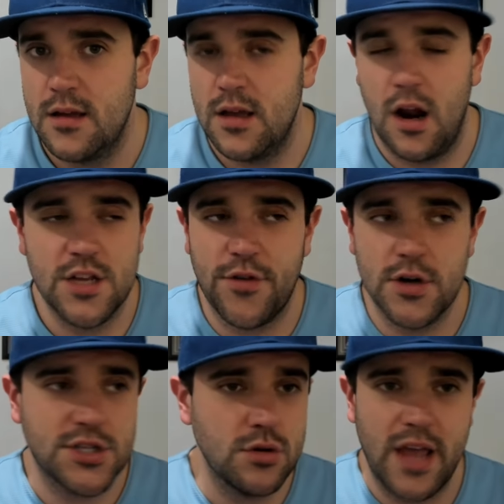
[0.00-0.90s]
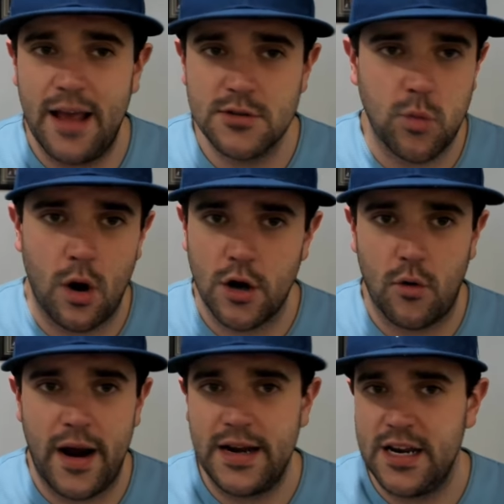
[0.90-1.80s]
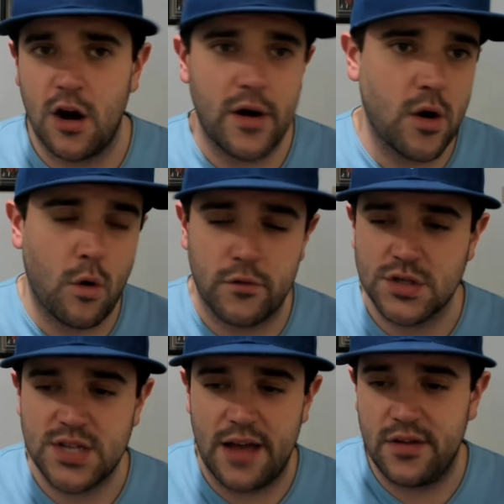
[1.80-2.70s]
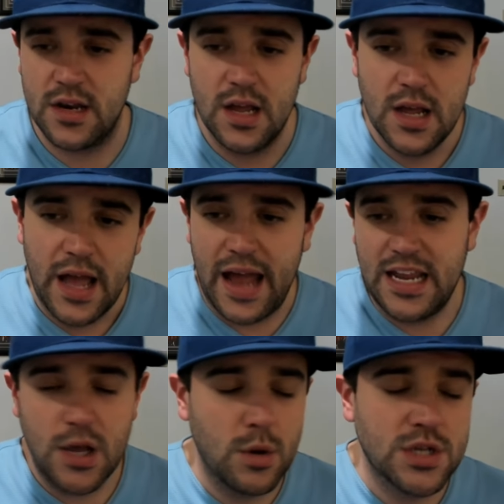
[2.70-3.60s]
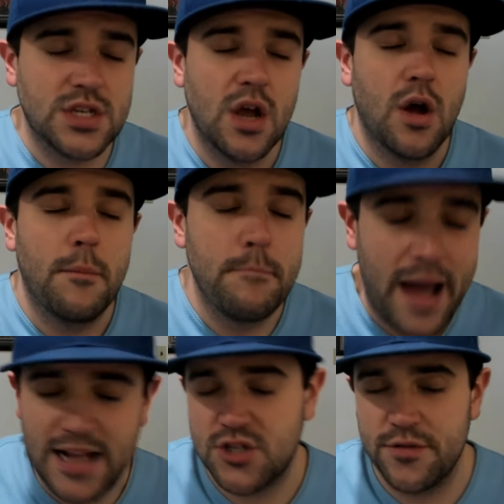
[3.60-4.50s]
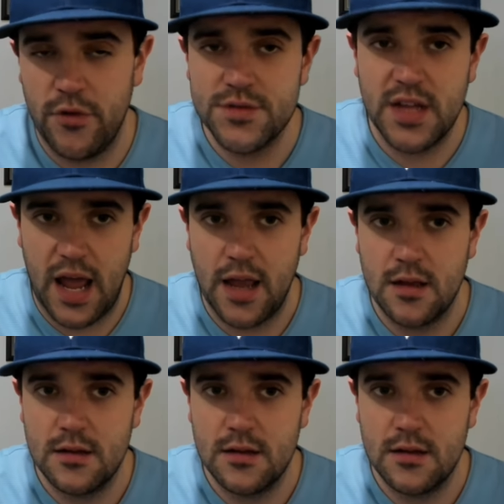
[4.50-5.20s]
You know his first two games weren't great, ERA over seven, and he was masterful today.